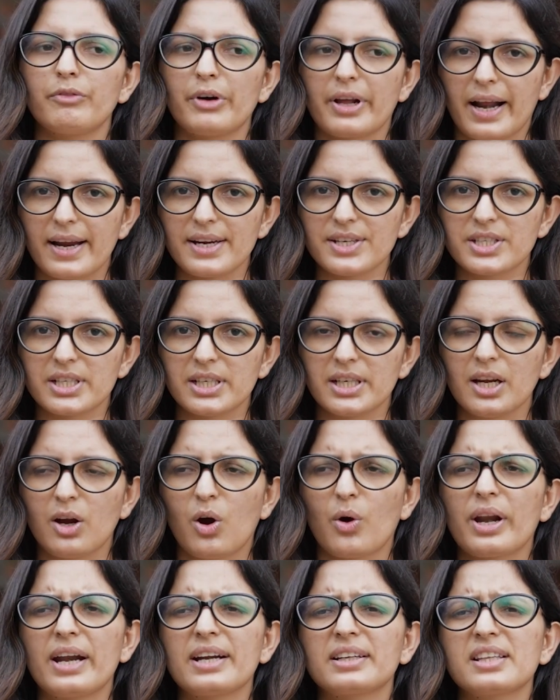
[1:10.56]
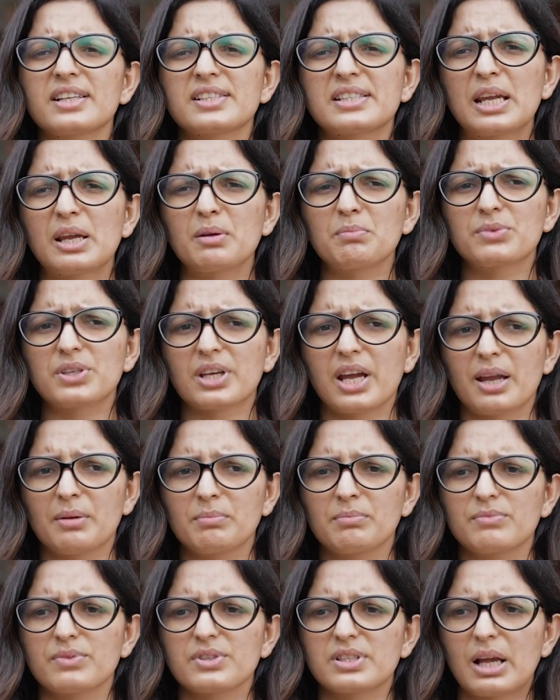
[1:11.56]
variety, or at the same
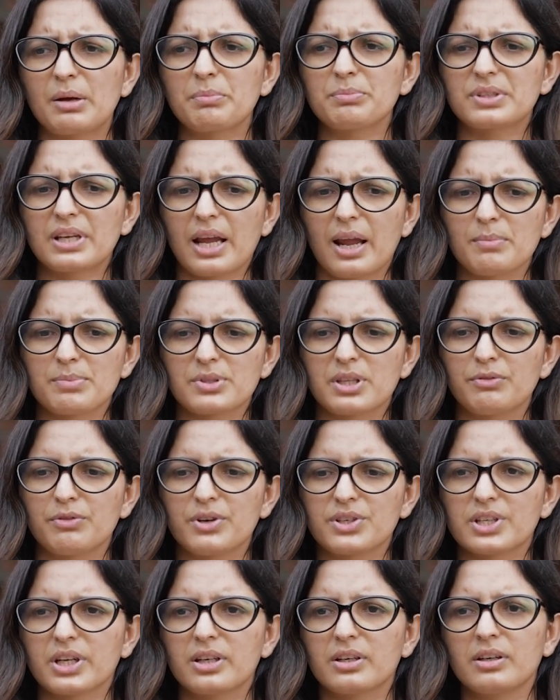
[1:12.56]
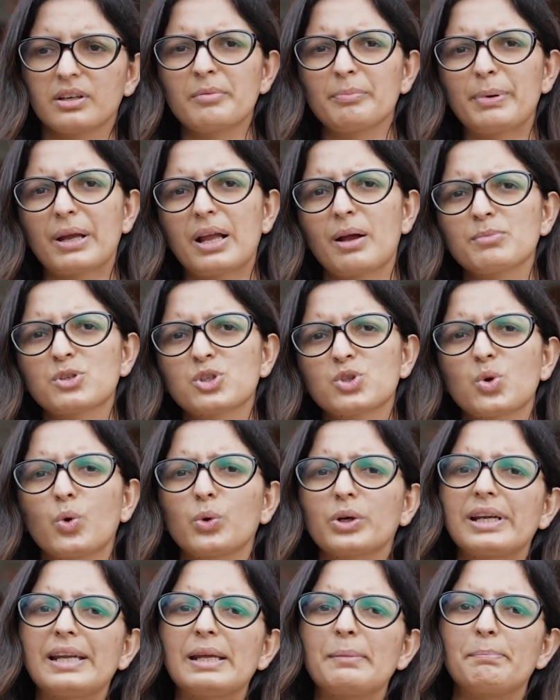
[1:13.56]
time, sometimes the vision becomes
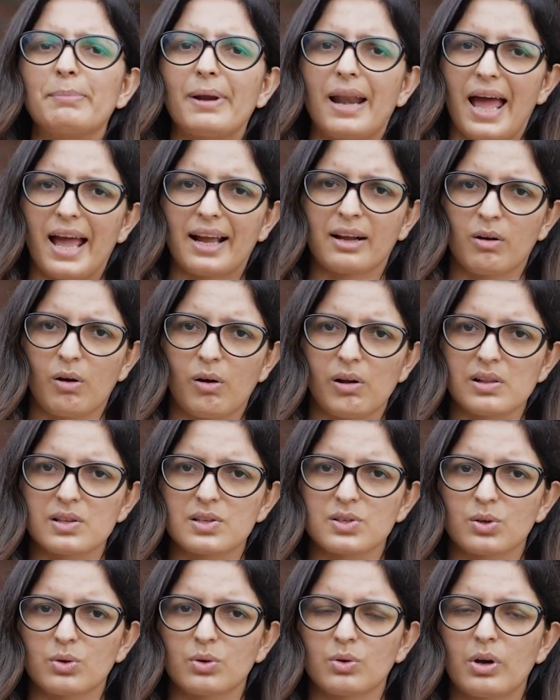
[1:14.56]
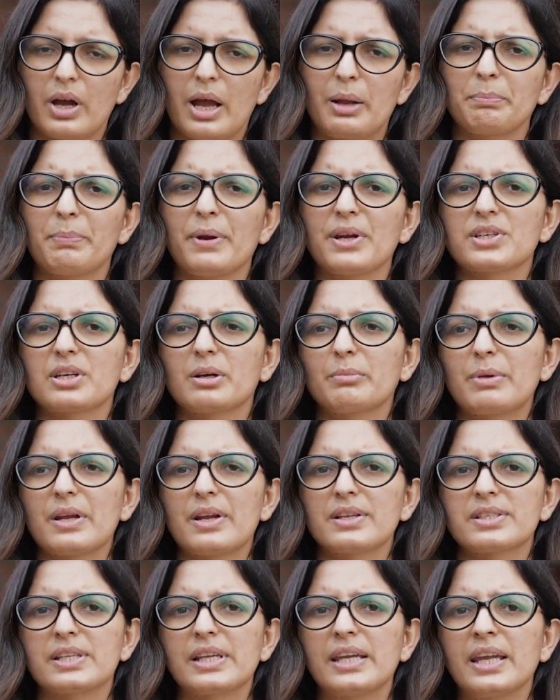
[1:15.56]
totally black also, and patient
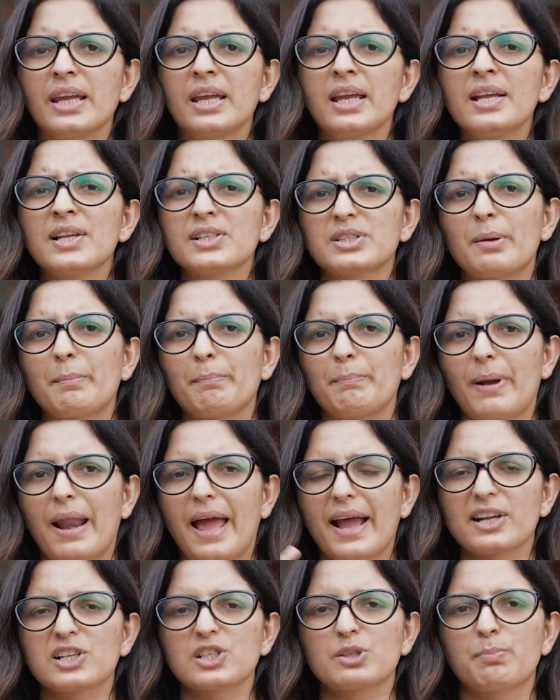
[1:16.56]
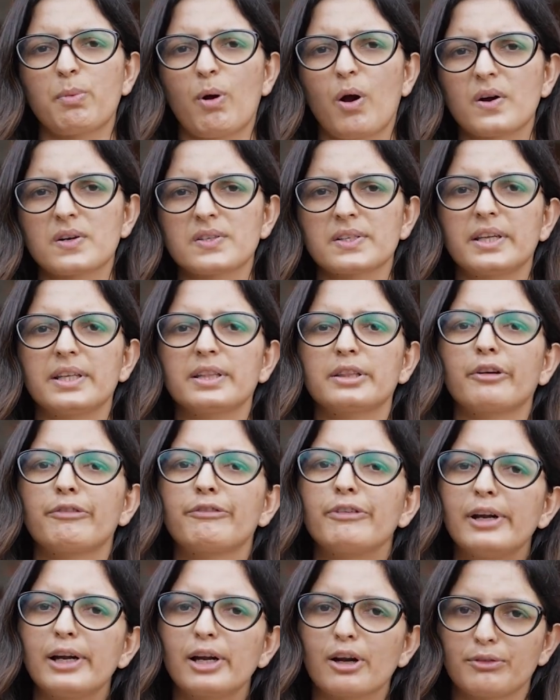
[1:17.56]
may see some black spots in the
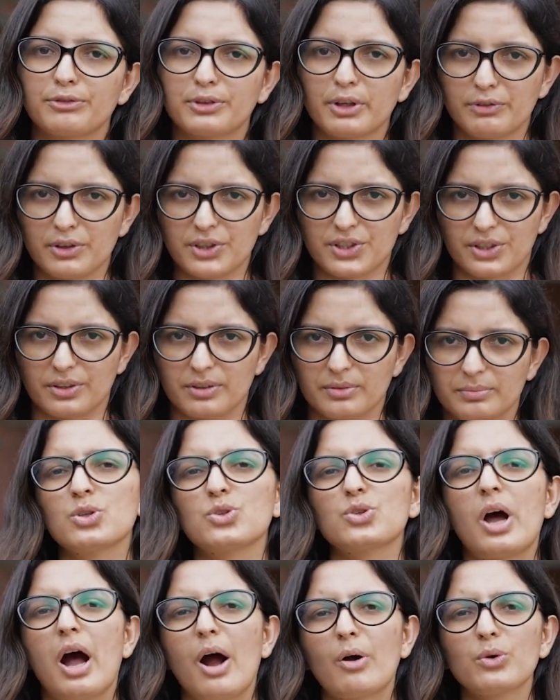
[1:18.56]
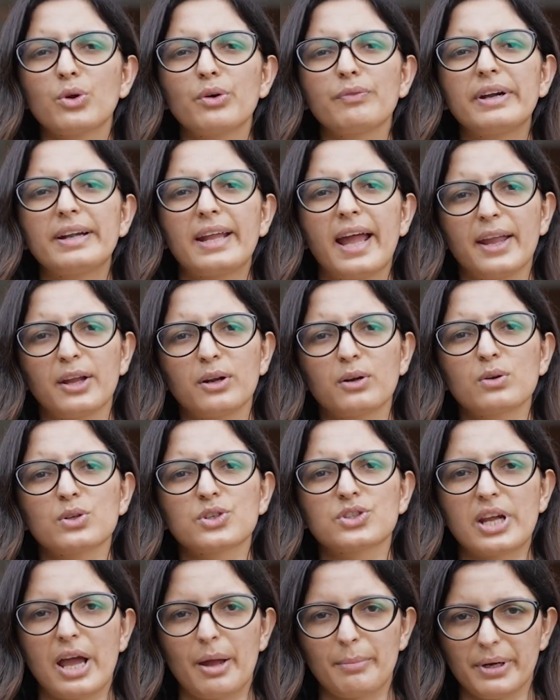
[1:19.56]
field of the vision. So how do we
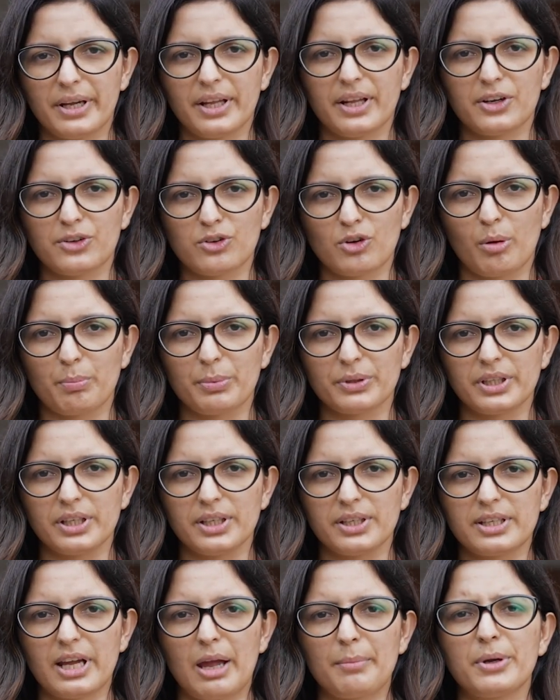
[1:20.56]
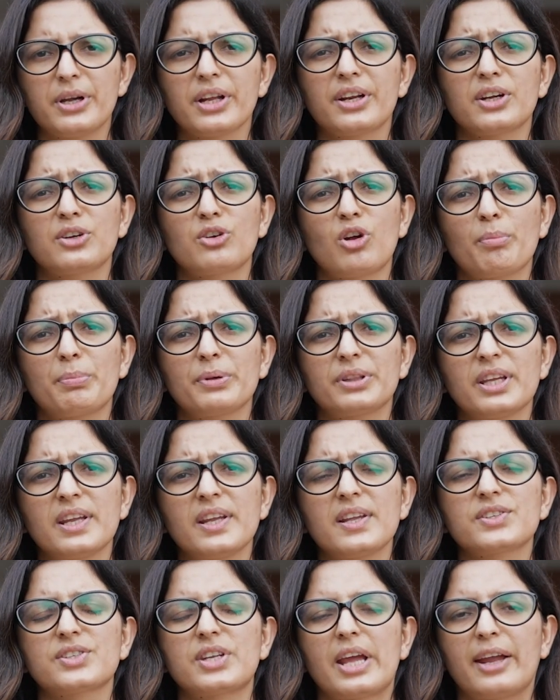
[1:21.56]
diagnose diabetic retinopathy? Diabetic
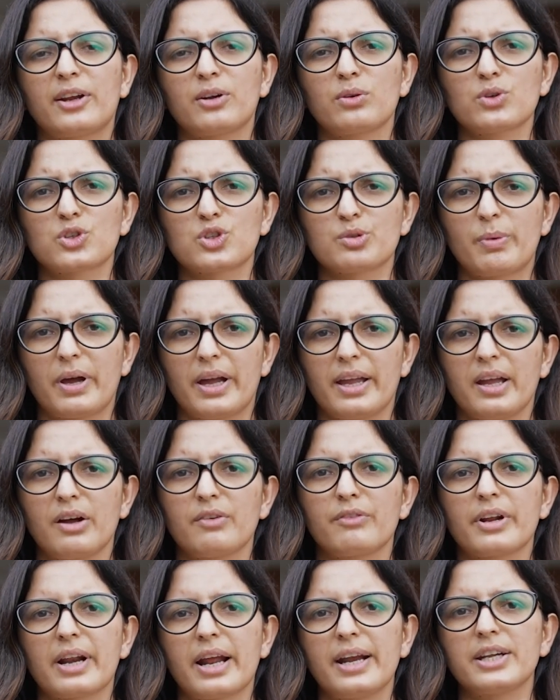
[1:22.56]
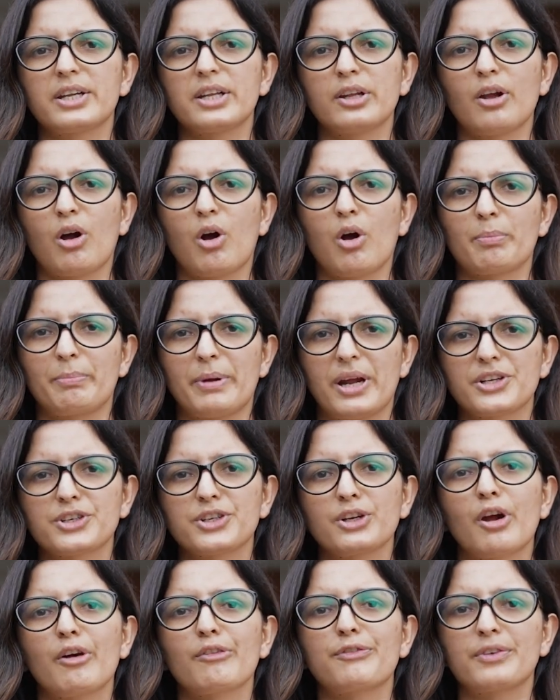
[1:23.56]
retinopathy is diagnosed by a variety or
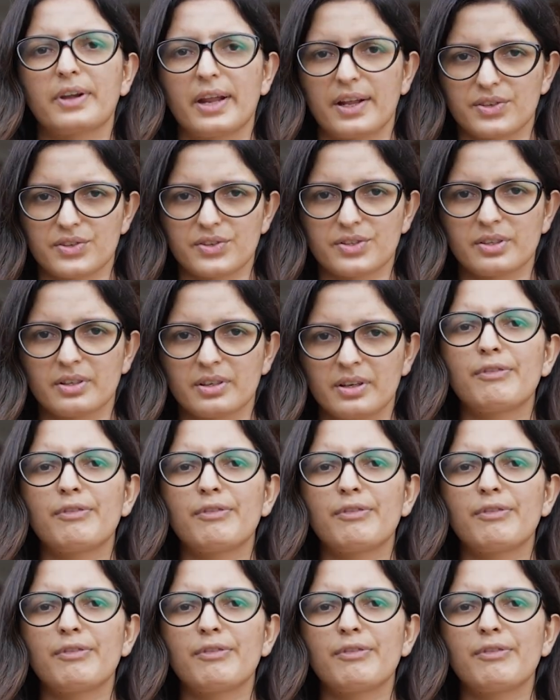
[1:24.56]
battery of tests.